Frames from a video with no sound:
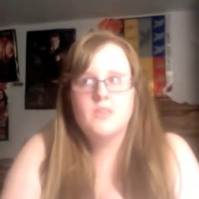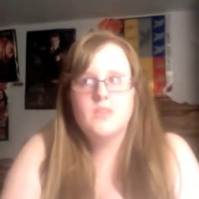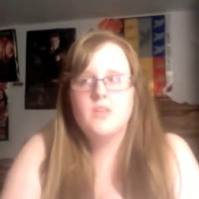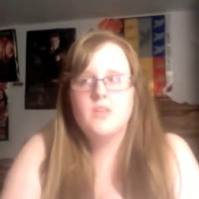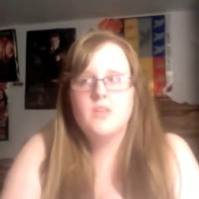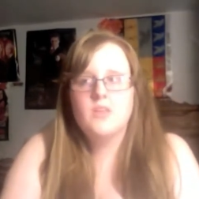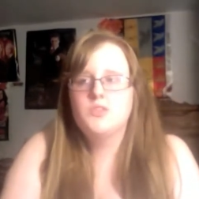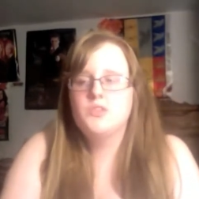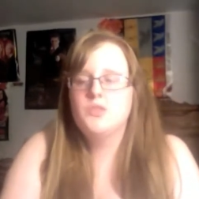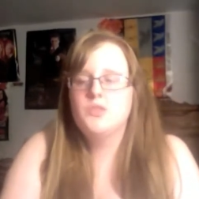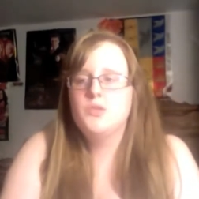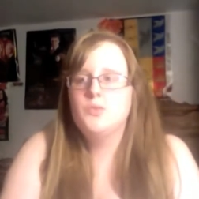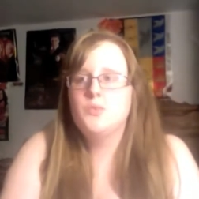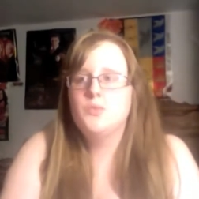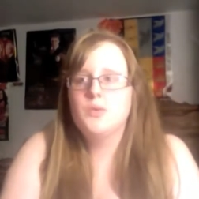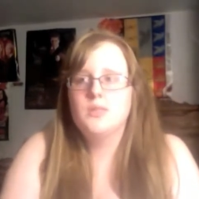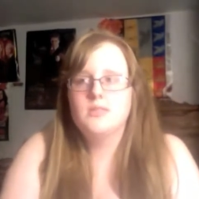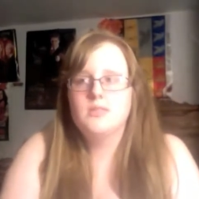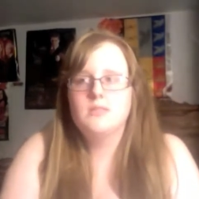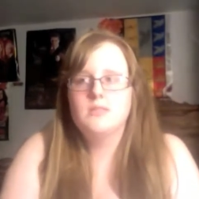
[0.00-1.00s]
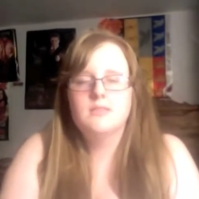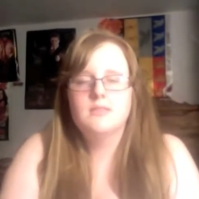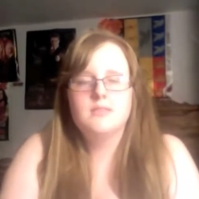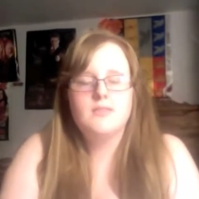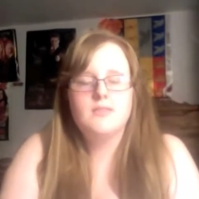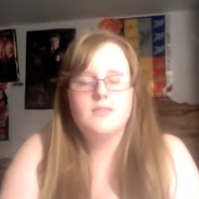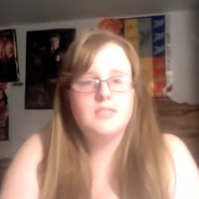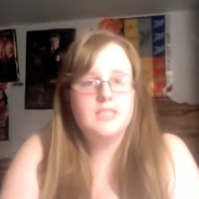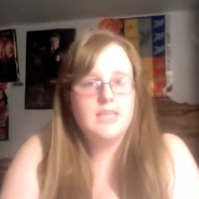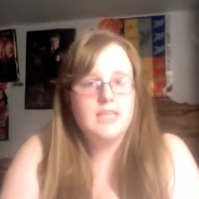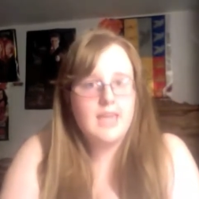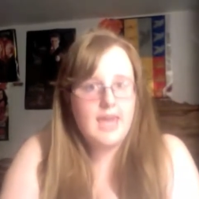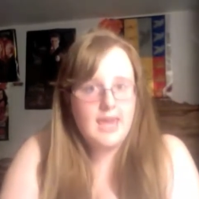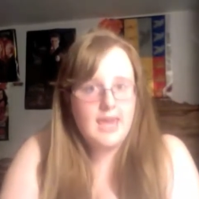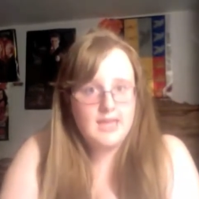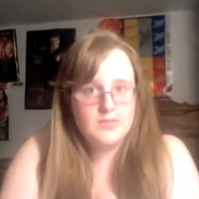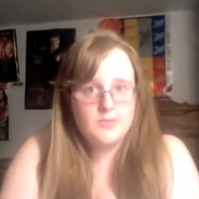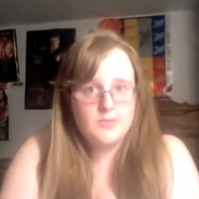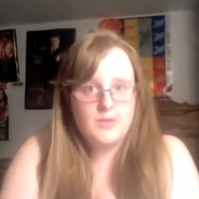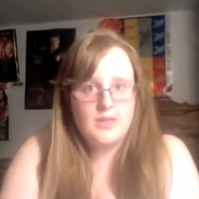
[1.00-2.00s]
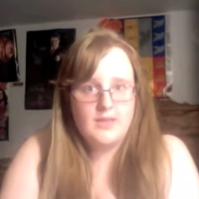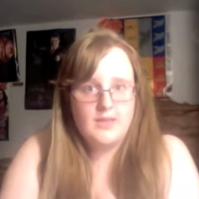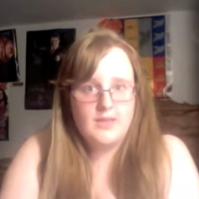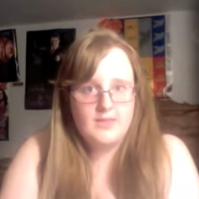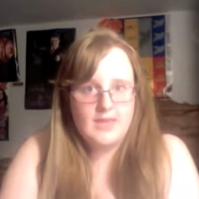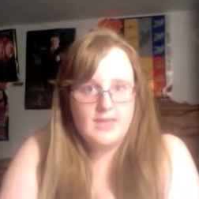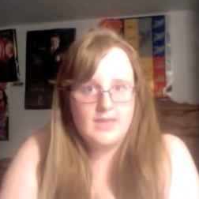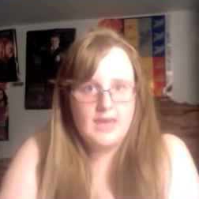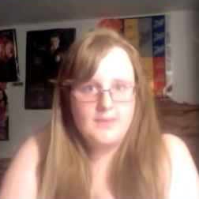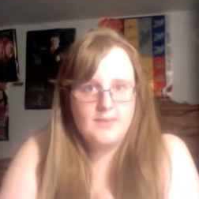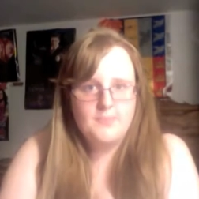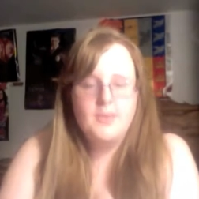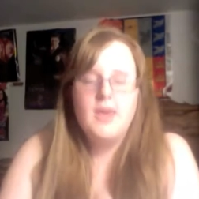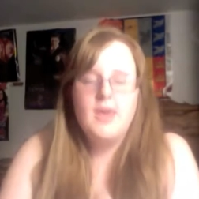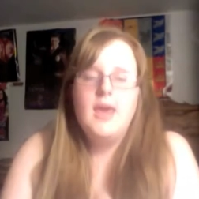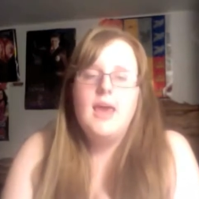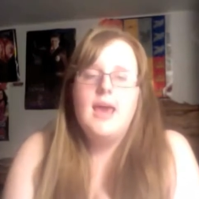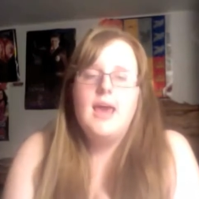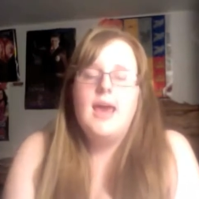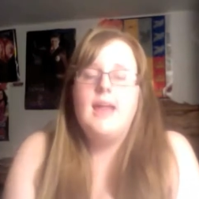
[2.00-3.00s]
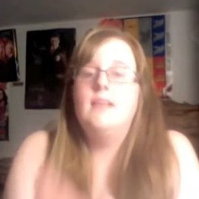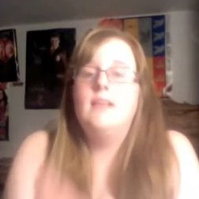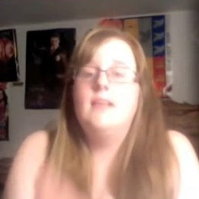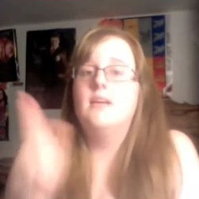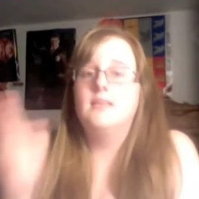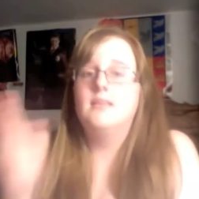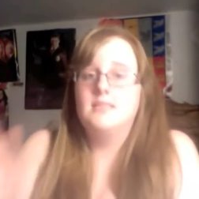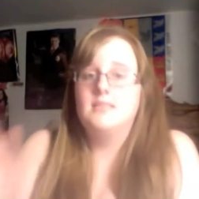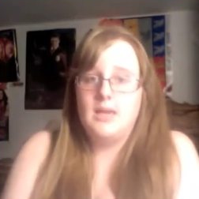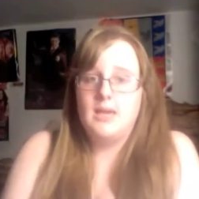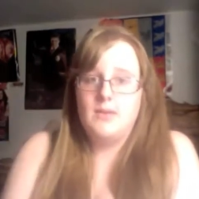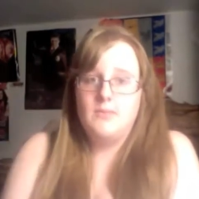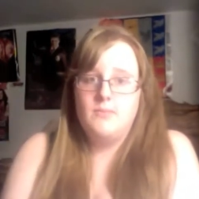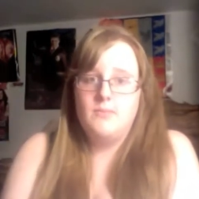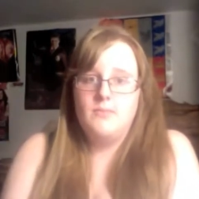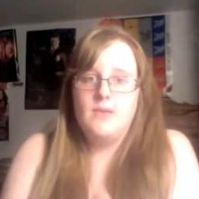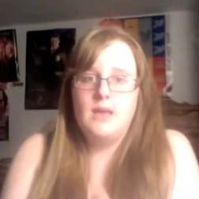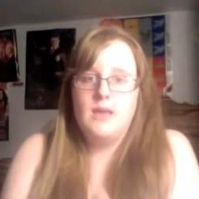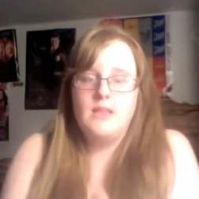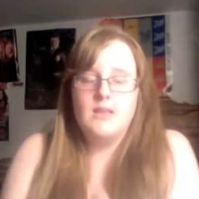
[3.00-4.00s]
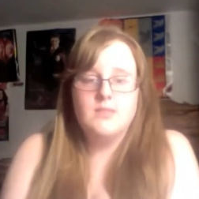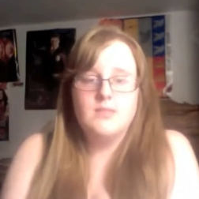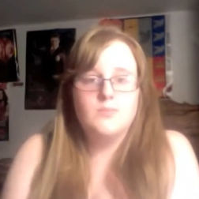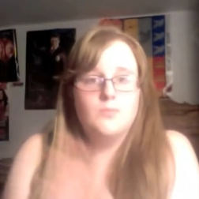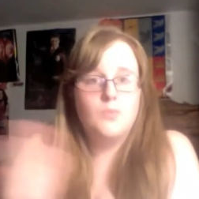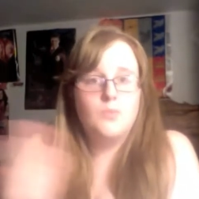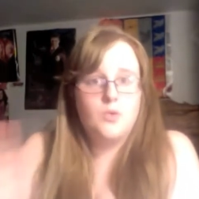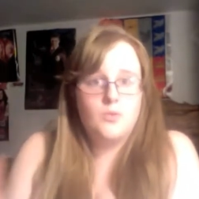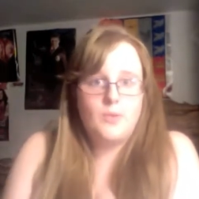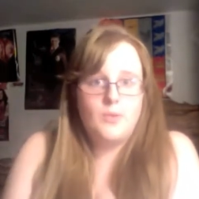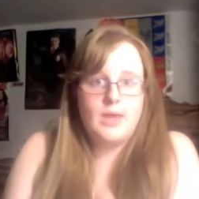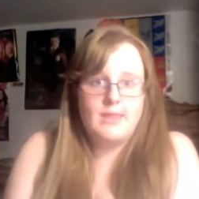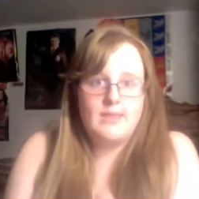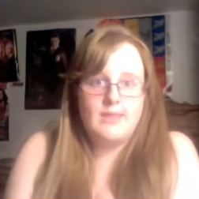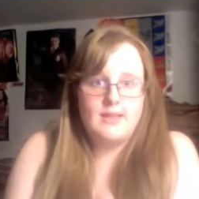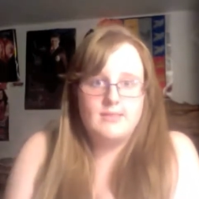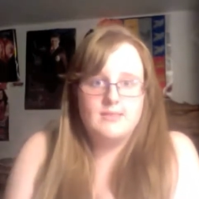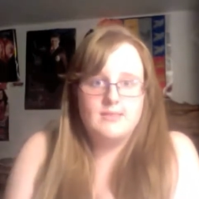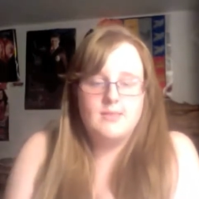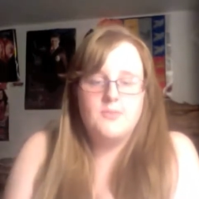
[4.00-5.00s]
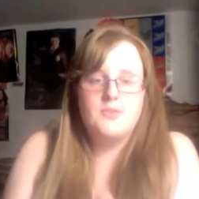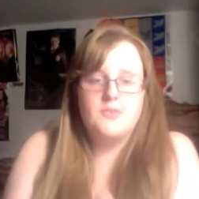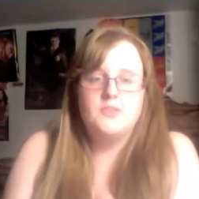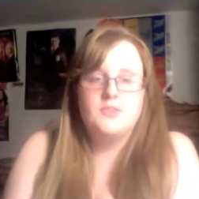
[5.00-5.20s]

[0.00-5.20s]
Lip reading: to 178 when I left the camp, and I lost more weight that summer.